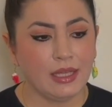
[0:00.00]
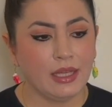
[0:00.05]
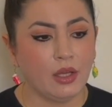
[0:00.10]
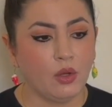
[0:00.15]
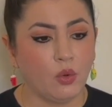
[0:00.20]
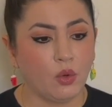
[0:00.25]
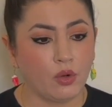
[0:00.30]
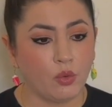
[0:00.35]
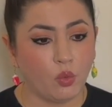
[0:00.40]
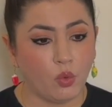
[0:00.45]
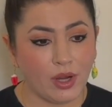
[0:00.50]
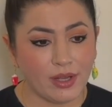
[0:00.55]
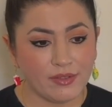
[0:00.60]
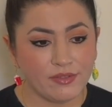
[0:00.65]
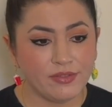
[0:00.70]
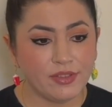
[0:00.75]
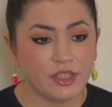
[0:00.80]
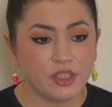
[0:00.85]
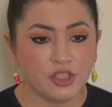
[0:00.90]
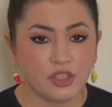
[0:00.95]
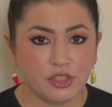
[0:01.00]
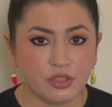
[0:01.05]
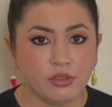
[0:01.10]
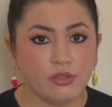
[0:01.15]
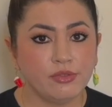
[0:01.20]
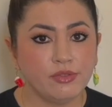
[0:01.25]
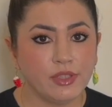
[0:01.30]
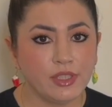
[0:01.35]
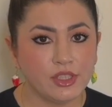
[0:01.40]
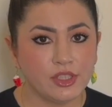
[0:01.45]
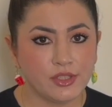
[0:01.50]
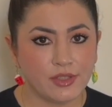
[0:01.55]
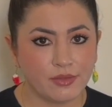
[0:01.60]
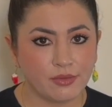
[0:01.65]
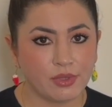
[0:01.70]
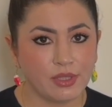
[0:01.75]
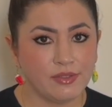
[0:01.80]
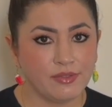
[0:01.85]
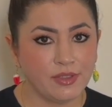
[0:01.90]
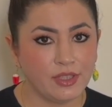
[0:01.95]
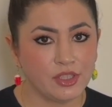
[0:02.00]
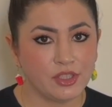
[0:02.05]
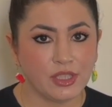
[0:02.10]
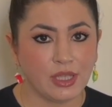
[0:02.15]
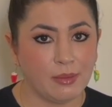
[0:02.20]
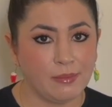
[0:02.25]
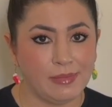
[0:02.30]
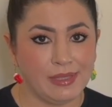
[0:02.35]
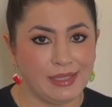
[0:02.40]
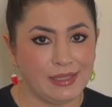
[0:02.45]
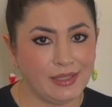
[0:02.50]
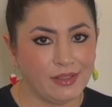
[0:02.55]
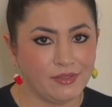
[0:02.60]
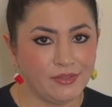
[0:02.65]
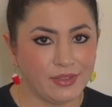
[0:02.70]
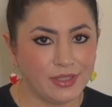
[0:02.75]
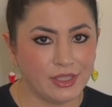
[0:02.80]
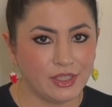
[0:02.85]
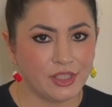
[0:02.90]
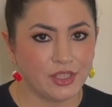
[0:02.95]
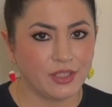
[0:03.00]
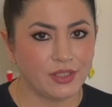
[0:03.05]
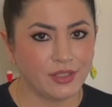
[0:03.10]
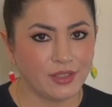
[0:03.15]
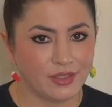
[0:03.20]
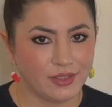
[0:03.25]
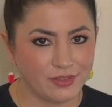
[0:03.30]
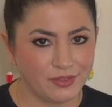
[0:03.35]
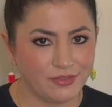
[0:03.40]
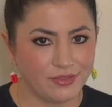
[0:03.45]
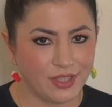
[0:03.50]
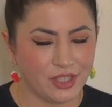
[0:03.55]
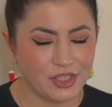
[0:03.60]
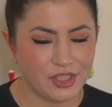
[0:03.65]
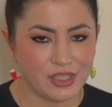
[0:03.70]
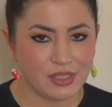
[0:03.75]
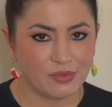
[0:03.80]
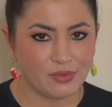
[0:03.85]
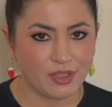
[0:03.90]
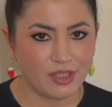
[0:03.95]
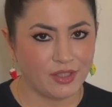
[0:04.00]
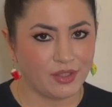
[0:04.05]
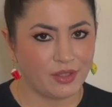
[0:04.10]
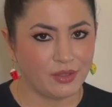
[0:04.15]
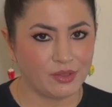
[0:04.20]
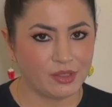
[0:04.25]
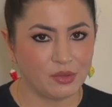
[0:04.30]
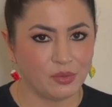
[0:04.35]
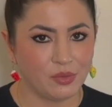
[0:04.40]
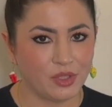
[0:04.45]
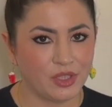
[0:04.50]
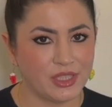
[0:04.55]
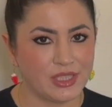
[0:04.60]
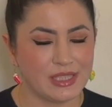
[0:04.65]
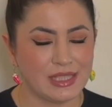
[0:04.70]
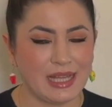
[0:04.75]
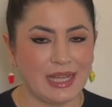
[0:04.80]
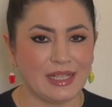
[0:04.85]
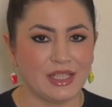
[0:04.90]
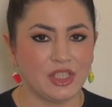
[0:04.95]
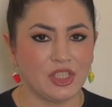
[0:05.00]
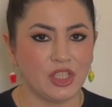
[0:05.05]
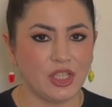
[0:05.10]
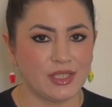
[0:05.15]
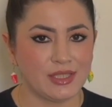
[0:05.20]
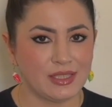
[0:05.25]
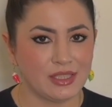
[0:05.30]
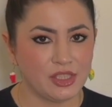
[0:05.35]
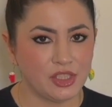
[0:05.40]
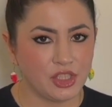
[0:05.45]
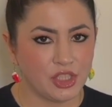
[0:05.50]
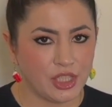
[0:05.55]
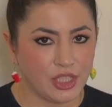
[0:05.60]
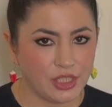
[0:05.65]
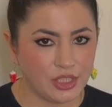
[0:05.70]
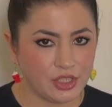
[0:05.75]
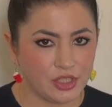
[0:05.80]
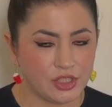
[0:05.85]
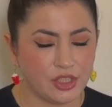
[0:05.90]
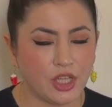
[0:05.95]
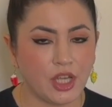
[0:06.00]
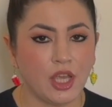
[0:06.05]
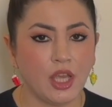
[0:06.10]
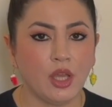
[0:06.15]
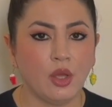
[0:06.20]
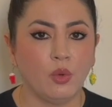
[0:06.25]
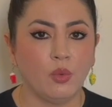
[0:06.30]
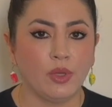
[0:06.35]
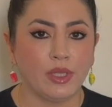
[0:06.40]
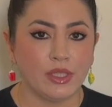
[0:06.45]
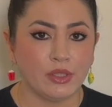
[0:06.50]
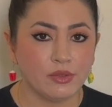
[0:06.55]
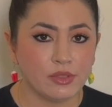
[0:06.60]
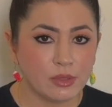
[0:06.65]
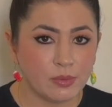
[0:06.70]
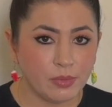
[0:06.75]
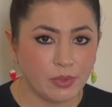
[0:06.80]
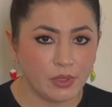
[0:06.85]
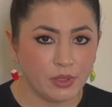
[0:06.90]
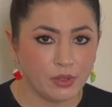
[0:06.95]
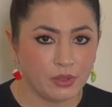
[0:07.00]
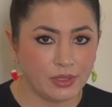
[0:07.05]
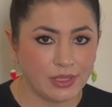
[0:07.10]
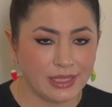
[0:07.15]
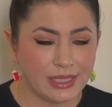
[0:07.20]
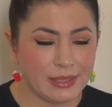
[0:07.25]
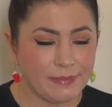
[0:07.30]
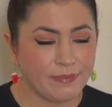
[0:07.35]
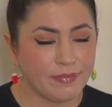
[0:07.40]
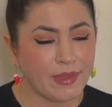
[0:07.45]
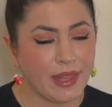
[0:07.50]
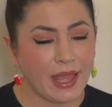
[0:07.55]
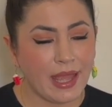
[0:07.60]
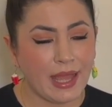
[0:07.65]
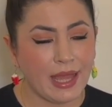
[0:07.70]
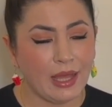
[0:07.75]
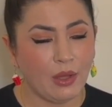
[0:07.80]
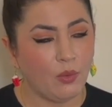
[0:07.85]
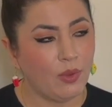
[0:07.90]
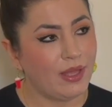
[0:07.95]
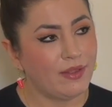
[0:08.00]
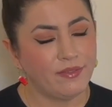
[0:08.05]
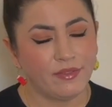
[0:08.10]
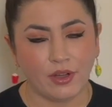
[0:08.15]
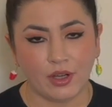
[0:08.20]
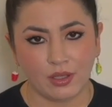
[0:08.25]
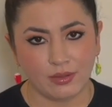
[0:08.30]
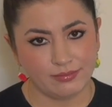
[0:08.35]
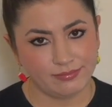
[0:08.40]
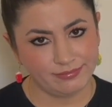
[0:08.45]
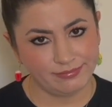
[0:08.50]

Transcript: or one fish, two fish, three fish, a million fish. Fish is one of those words that doesn't change when used plurally. However,